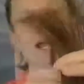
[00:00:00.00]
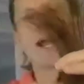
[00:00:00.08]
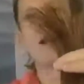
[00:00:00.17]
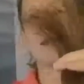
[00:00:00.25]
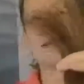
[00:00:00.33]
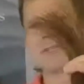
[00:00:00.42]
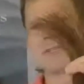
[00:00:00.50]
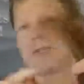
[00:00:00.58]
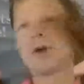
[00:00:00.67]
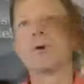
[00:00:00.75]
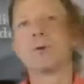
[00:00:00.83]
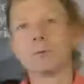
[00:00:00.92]
hair is, you
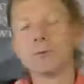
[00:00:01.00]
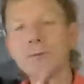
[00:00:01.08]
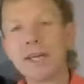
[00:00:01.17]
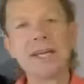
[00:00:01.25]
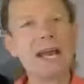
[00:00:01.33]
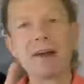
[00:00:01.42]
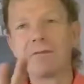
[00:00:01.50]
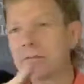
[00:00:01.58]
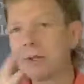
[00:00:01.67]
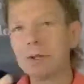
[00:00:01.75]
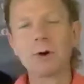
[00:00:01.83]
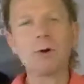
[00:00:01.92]
know, every
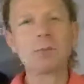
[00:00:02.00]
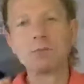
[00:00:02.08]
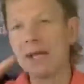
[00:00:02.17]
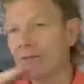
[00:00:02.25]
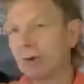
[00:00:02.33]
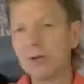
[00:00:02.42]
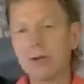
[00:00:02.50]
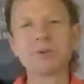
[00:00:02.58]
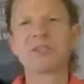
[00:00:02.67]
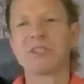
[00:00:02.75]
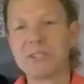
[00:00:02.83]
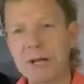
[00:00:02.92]
little
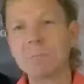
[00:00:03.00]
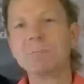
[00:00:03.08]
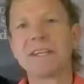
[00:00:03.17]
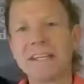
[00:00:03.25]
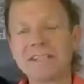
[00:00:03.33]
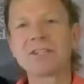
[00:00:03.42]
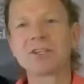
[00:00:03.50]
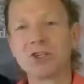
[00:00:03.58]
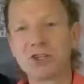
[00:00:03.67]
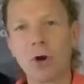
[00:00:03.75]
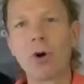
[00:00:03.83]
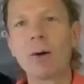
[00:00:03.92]
snip tends to
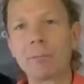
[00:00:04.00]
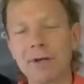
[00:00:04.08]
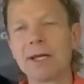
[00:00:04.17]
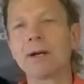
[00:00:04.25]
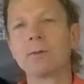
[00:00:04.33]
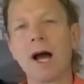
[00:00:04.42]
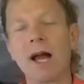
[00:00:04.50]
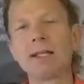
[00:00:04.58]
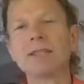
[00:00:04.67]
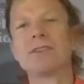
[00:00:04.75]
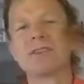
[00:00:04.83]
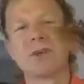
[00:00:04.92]
show up in it,
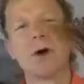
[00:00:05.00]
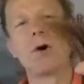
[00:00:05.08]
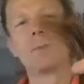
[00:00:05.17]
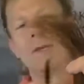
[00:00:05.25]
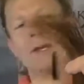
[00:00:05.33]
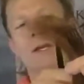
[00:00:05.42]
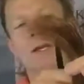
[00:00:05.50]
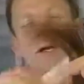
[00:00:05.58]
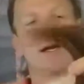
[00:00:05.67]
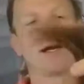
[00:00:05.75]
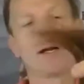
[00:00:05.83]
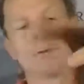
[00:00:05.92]
right? So
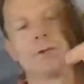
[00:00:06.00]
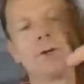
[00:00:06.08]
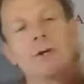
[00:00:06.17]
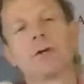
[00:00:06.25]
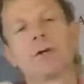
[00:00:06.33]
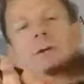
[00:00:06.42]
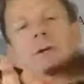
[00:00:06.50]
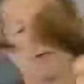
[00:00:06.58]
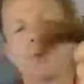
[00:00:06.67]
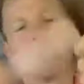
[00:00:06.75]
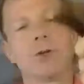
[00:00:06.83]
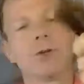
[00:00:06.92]
you could
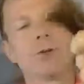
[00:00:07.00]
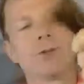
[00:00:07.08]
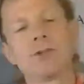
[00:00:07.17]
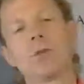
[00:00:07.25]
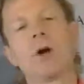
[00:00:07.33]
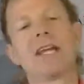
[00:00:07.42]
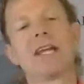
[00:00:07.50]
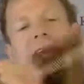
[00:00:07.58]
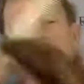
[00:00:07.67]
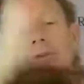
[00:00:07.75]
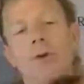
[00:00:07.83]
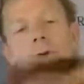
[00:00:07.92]
use a
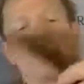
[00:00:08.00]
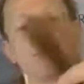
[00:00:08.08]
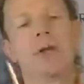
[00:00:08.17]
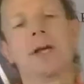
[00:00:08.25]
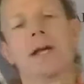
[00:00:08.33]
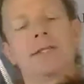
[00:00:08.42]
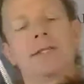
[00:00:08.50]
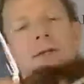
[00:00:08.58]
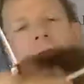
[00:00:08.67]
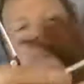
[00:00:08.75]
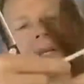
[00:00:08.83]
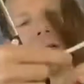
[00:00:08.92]
28 tooth. It's going
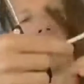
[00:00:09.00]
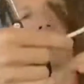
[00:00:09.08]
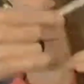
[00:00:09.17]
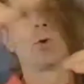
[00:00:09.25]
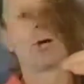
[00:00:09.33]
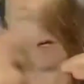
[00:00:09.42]
to be a little more